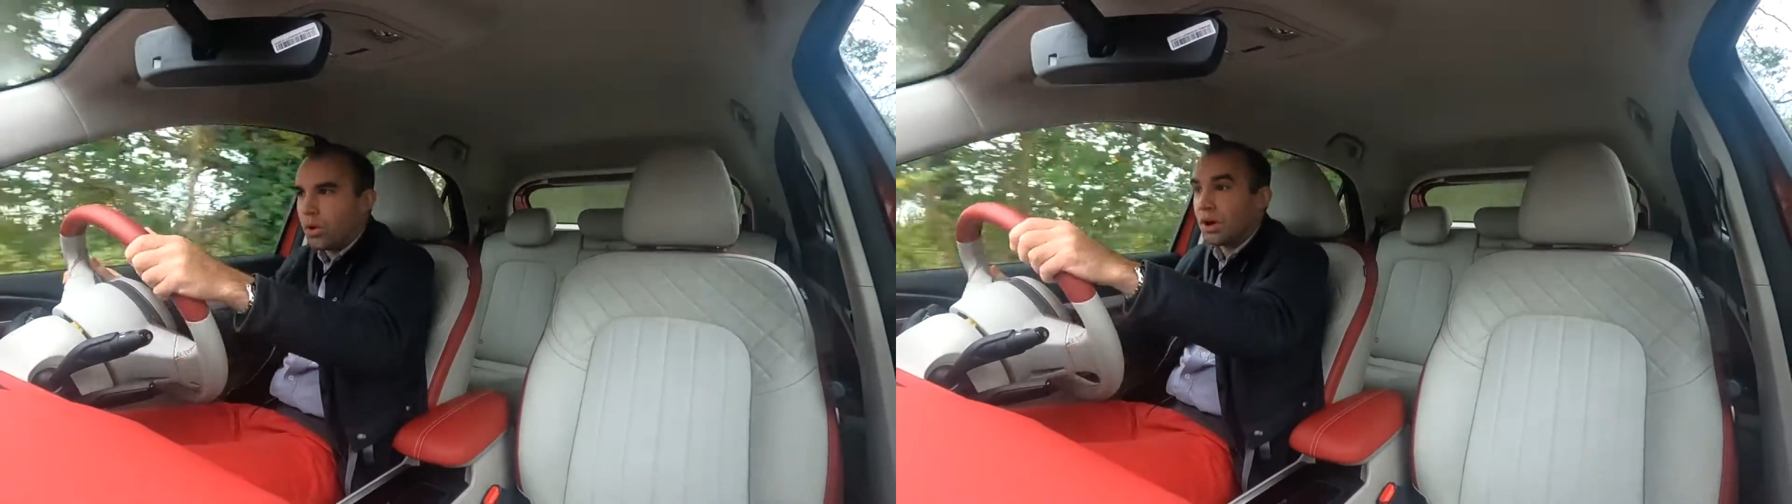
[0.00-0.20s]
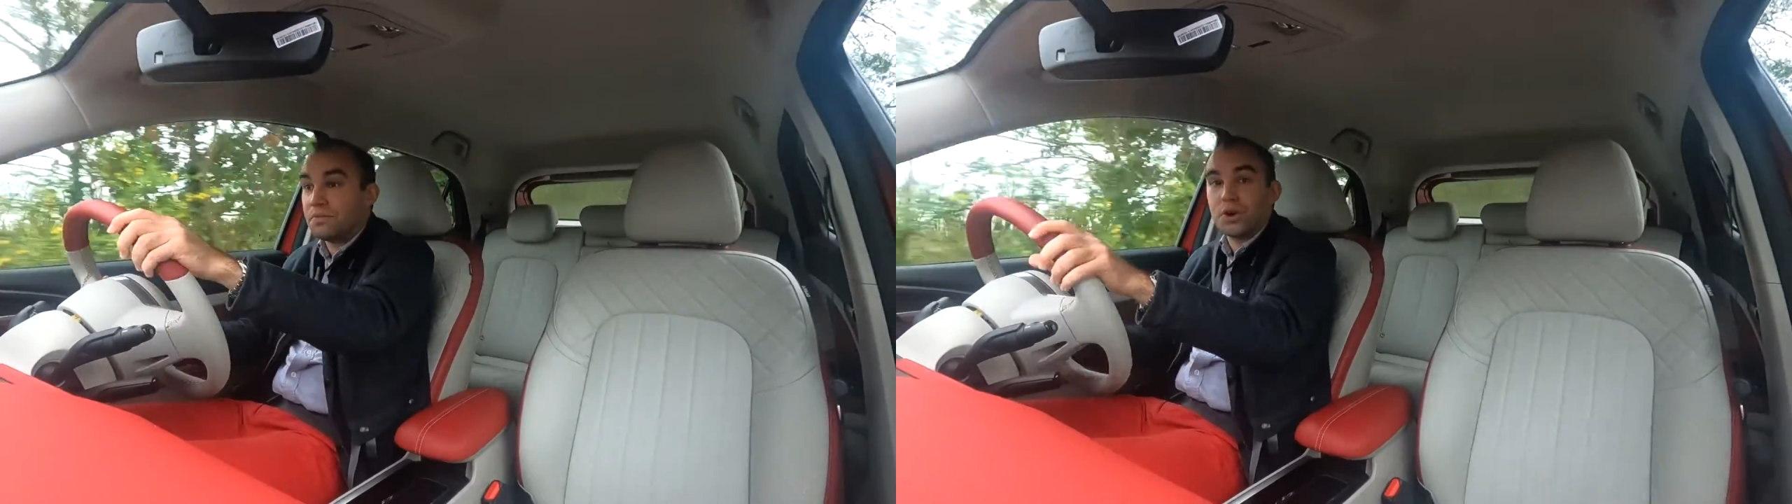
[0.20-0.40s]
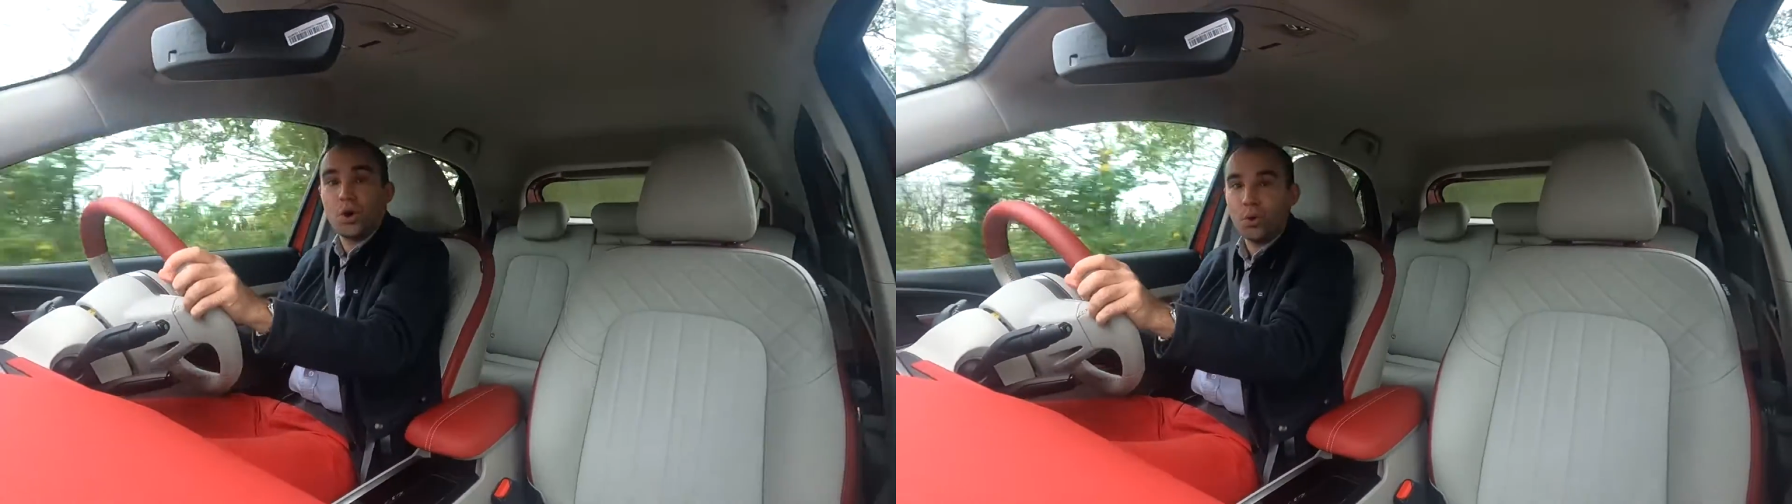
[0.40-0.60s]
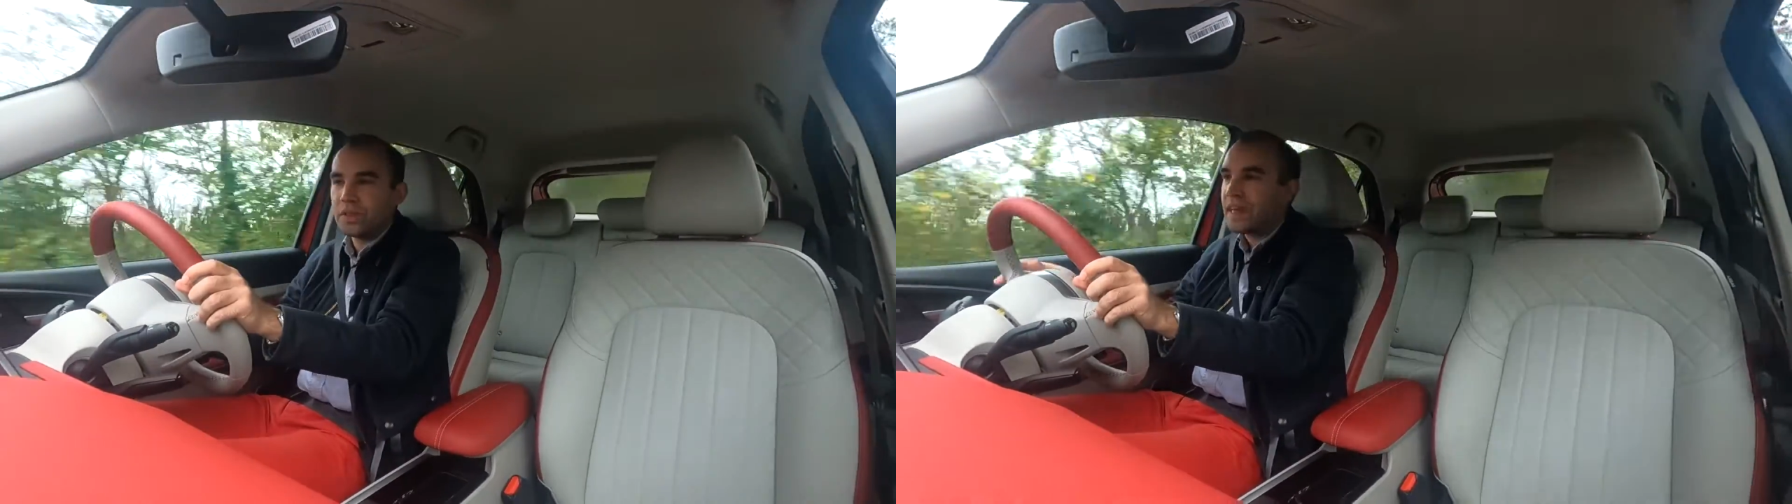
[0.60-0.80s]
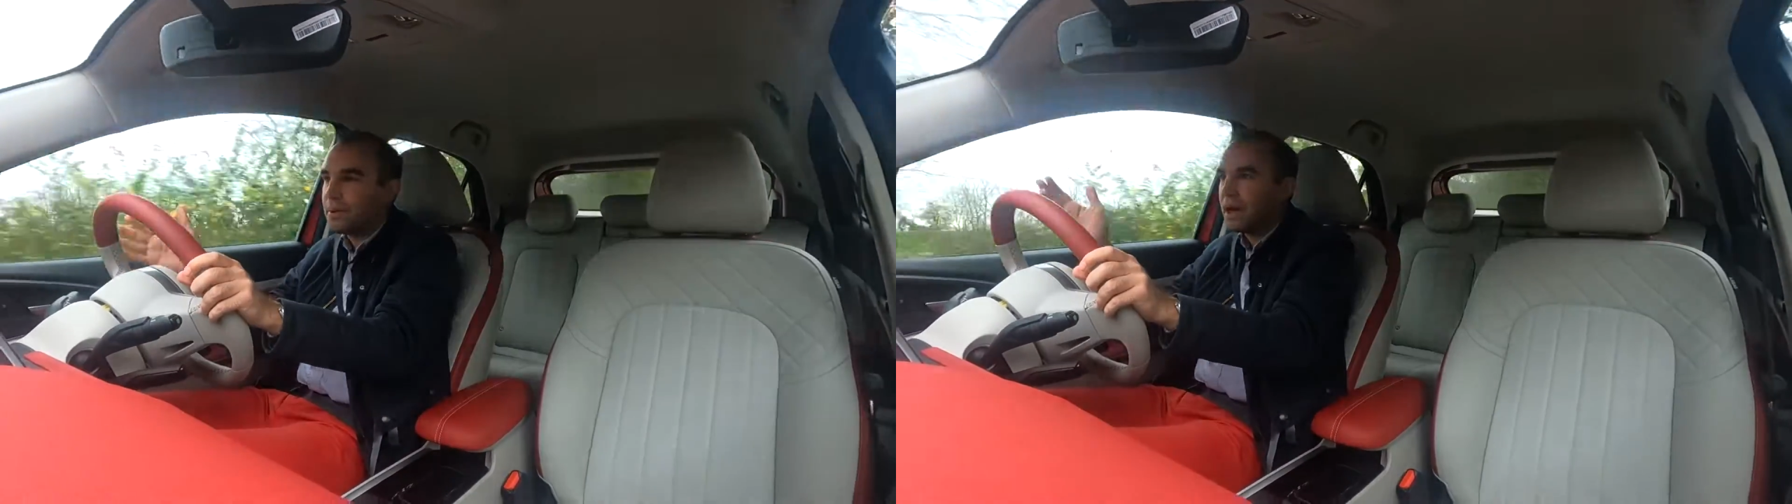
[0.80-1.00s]
of a corner.
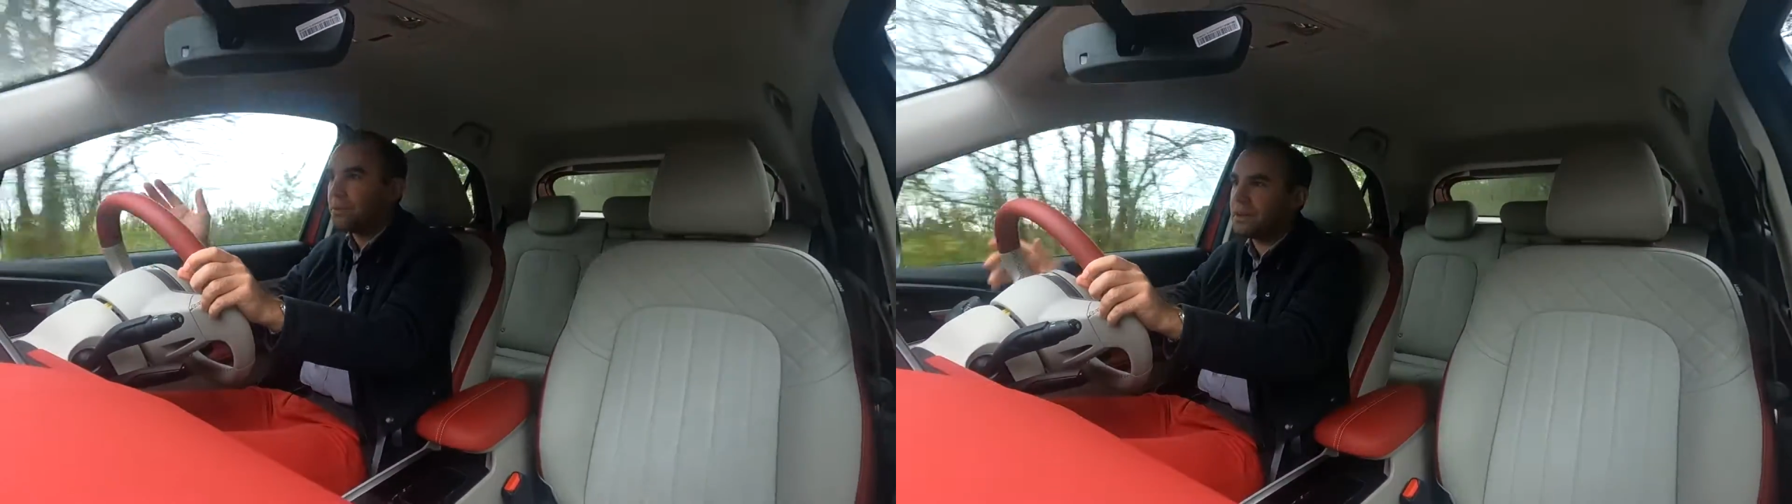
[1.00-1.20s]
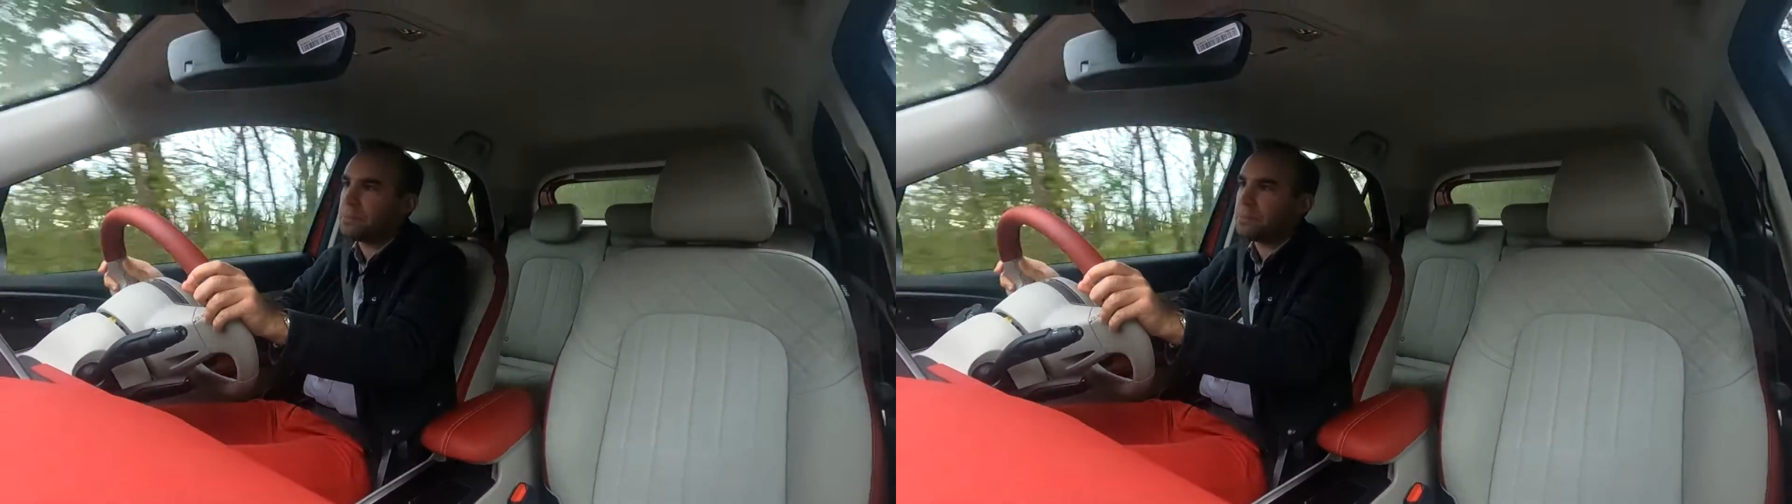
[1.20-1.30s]
There we are, with